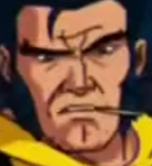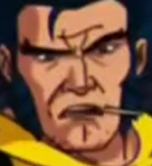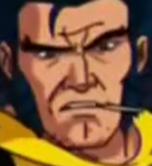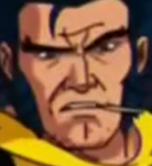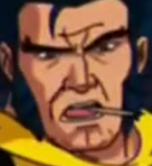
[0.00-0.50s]
the
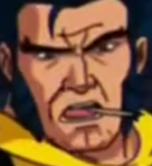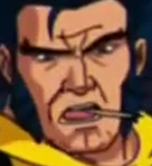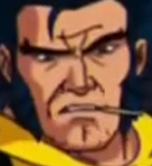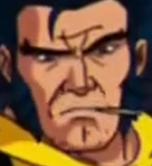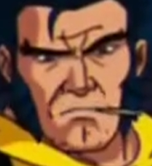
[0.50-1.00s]
next season,
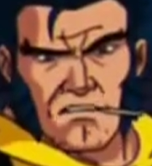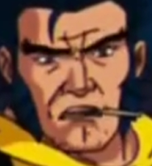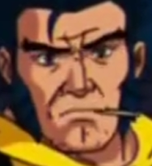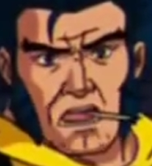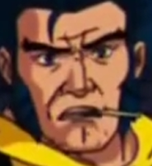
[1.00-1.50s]
season
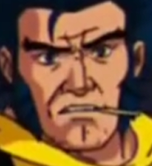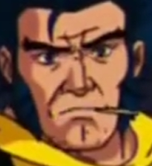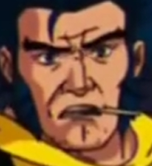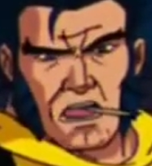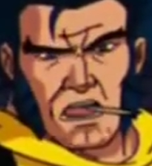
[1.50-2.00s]
2. And it's
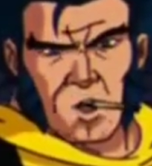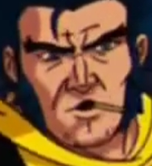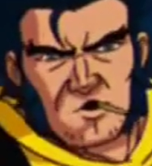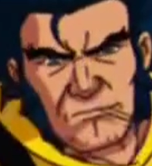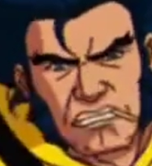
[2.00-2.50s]
already been confirmed that